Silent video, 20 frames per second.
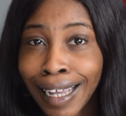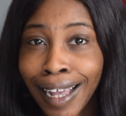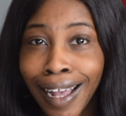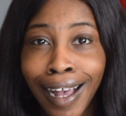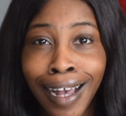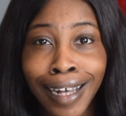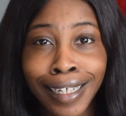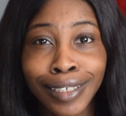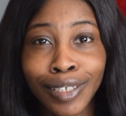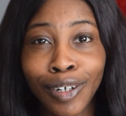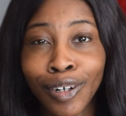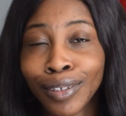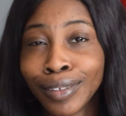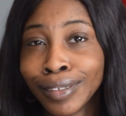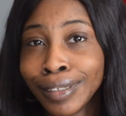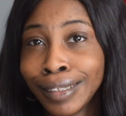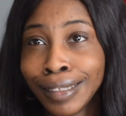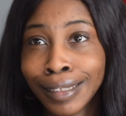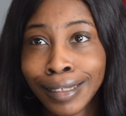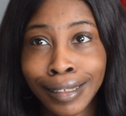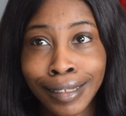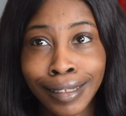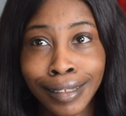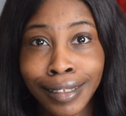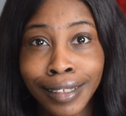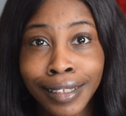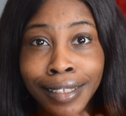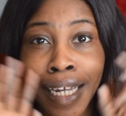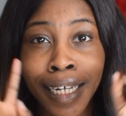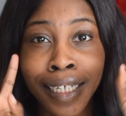and all the
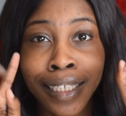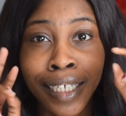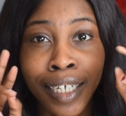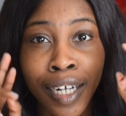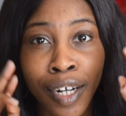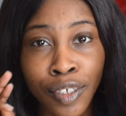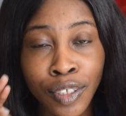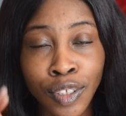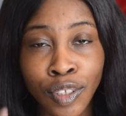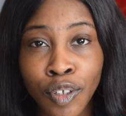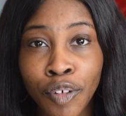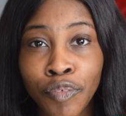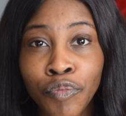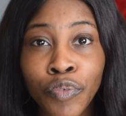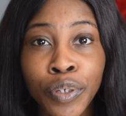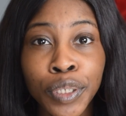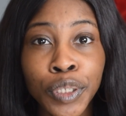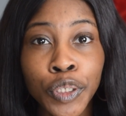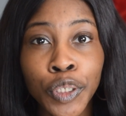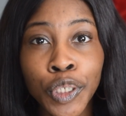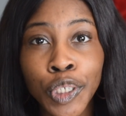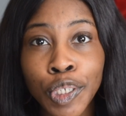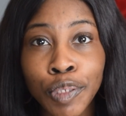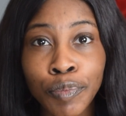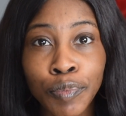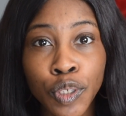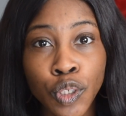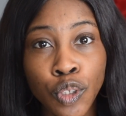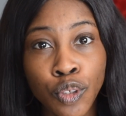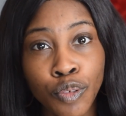technical stuff when it
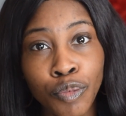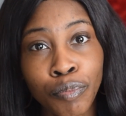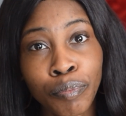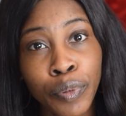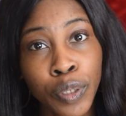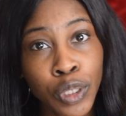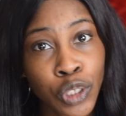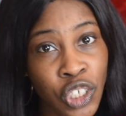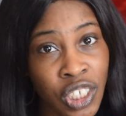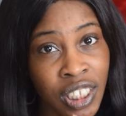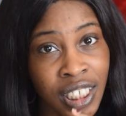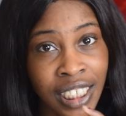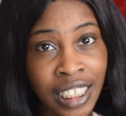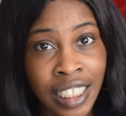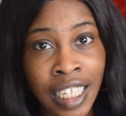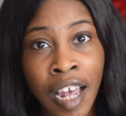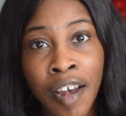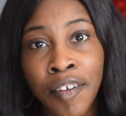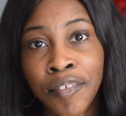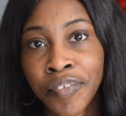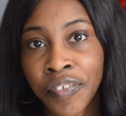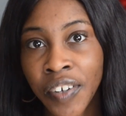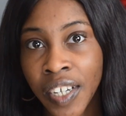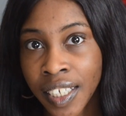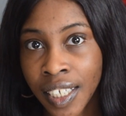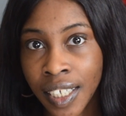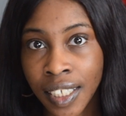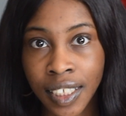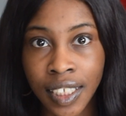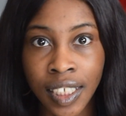comes to budgeting and
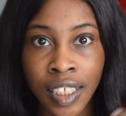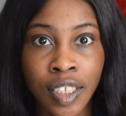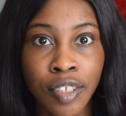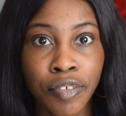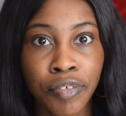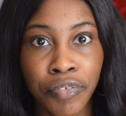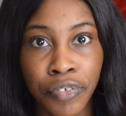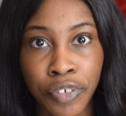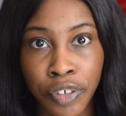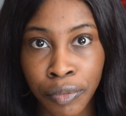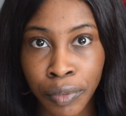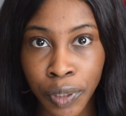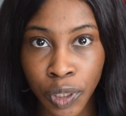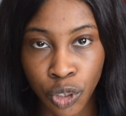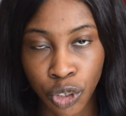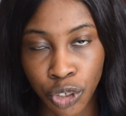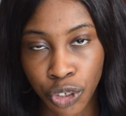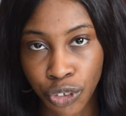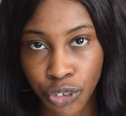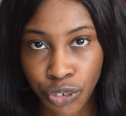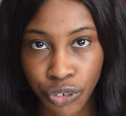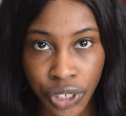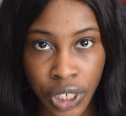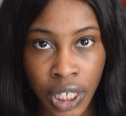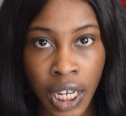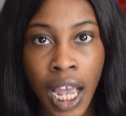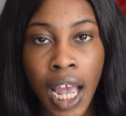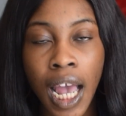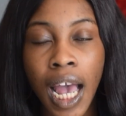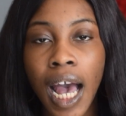finance in the film industry.
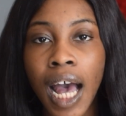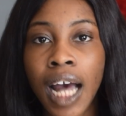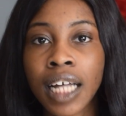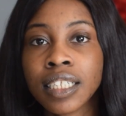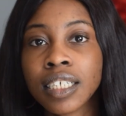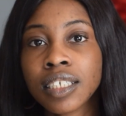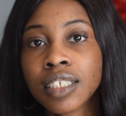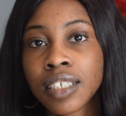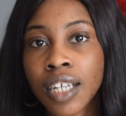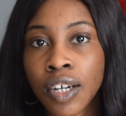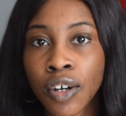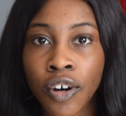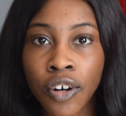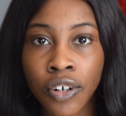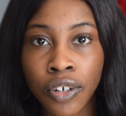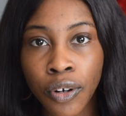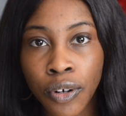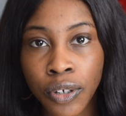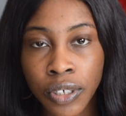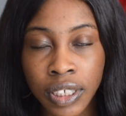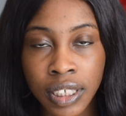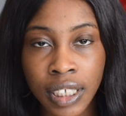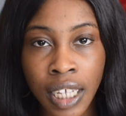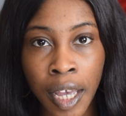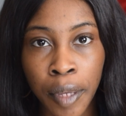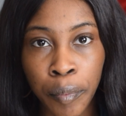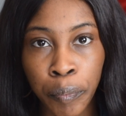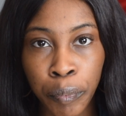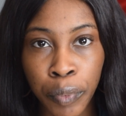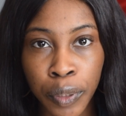And the second course
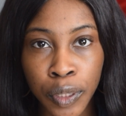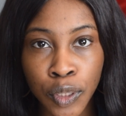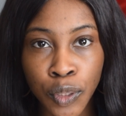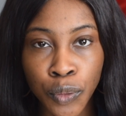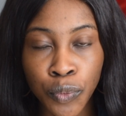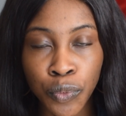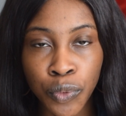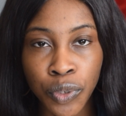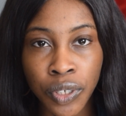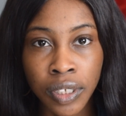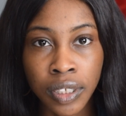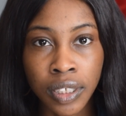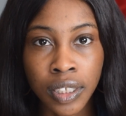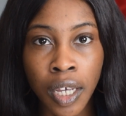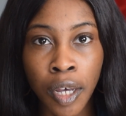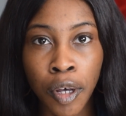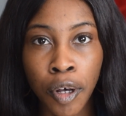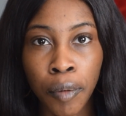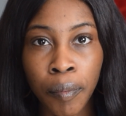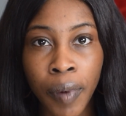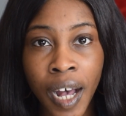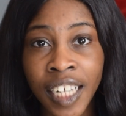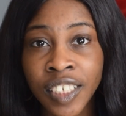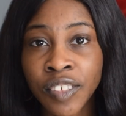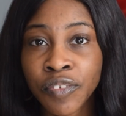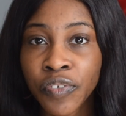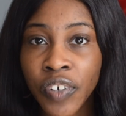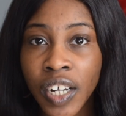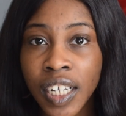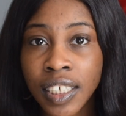I picked was
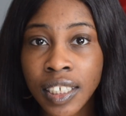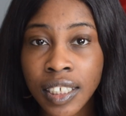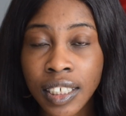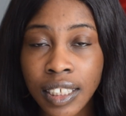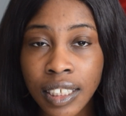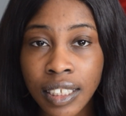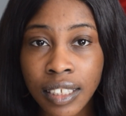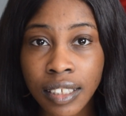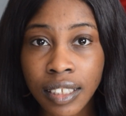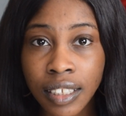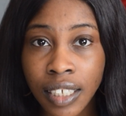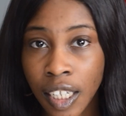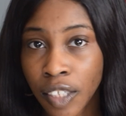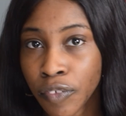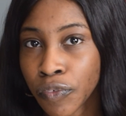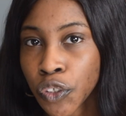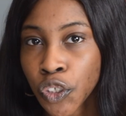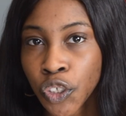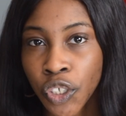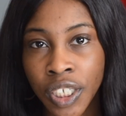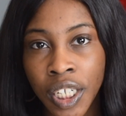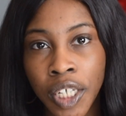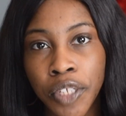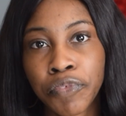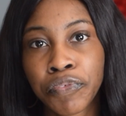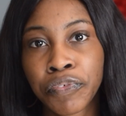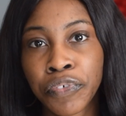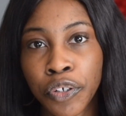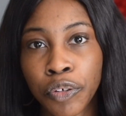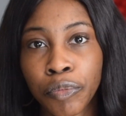advanced television and
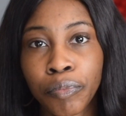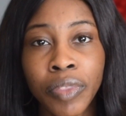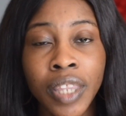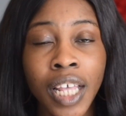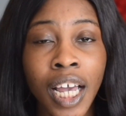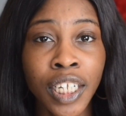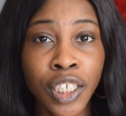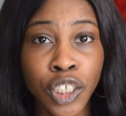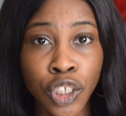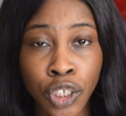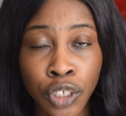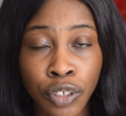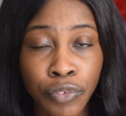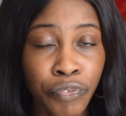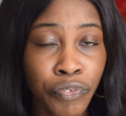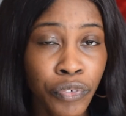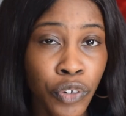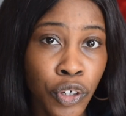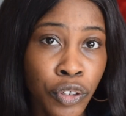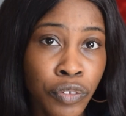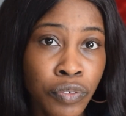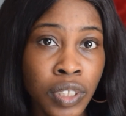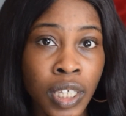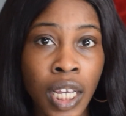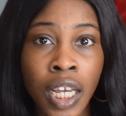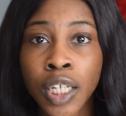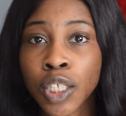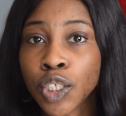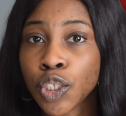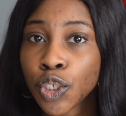film. That involves
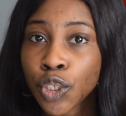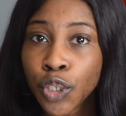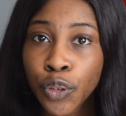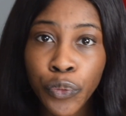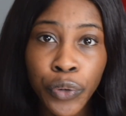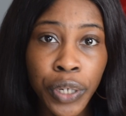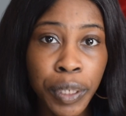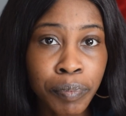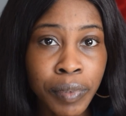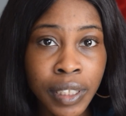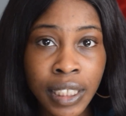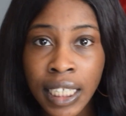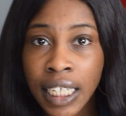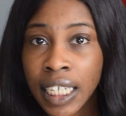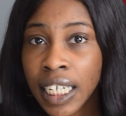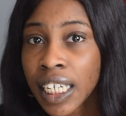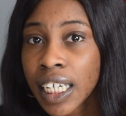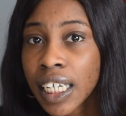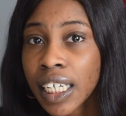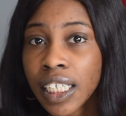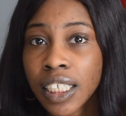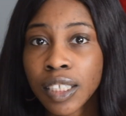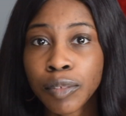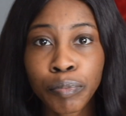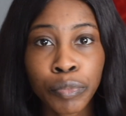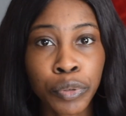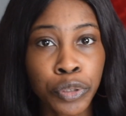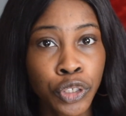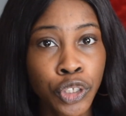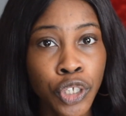scripting,
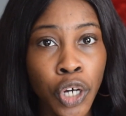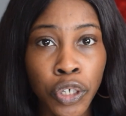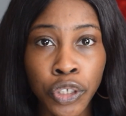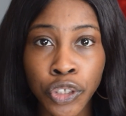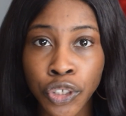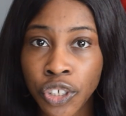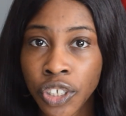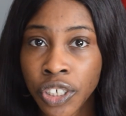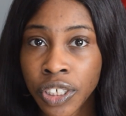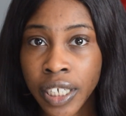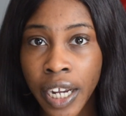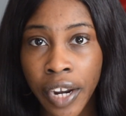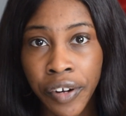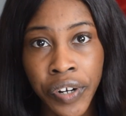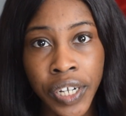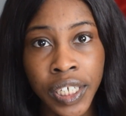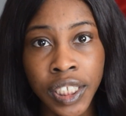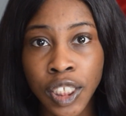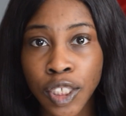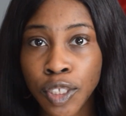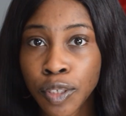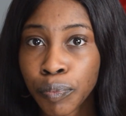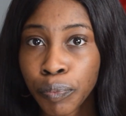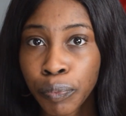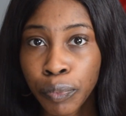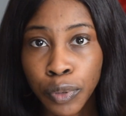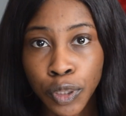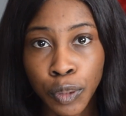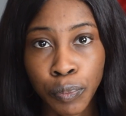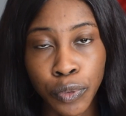production, directing,
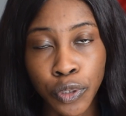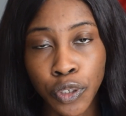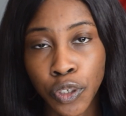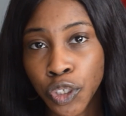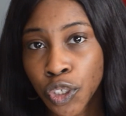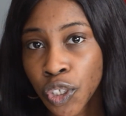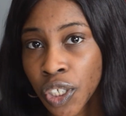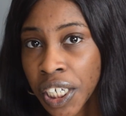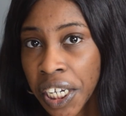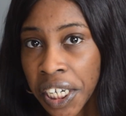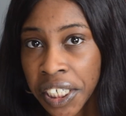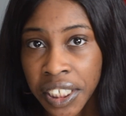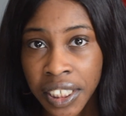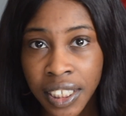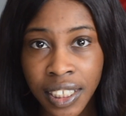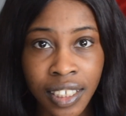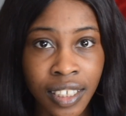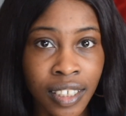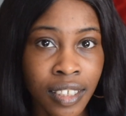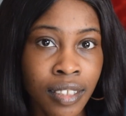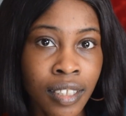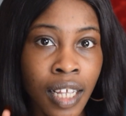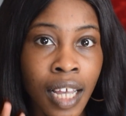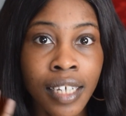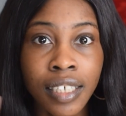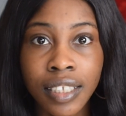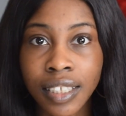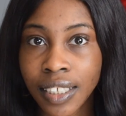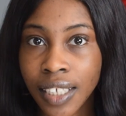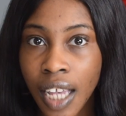post-production, editing,
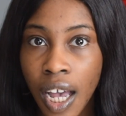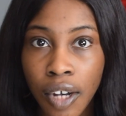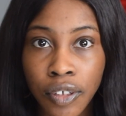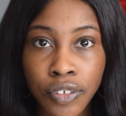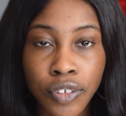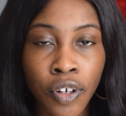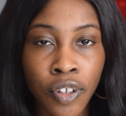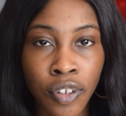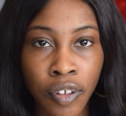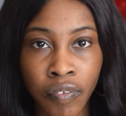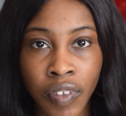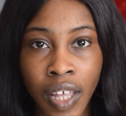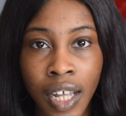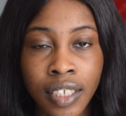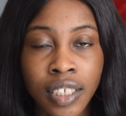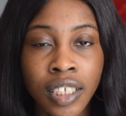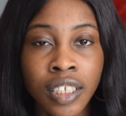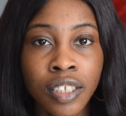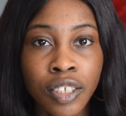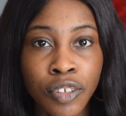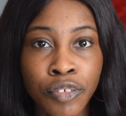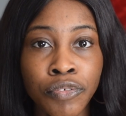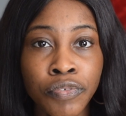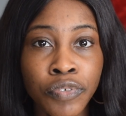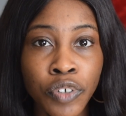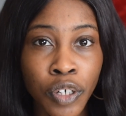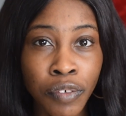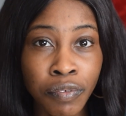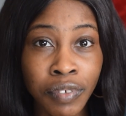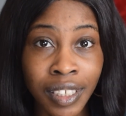sound, all of that. It
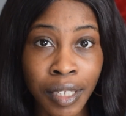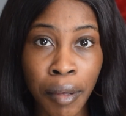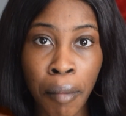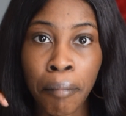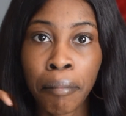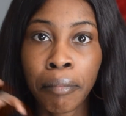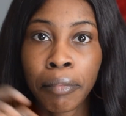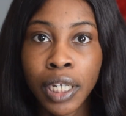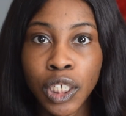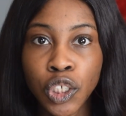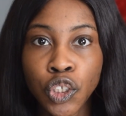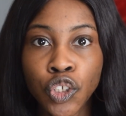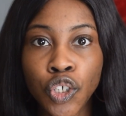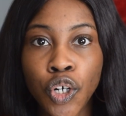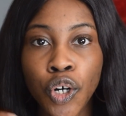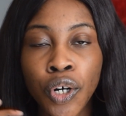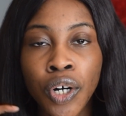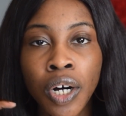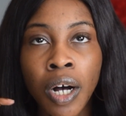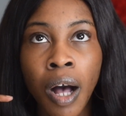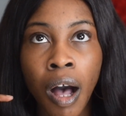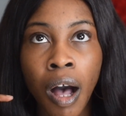involves the major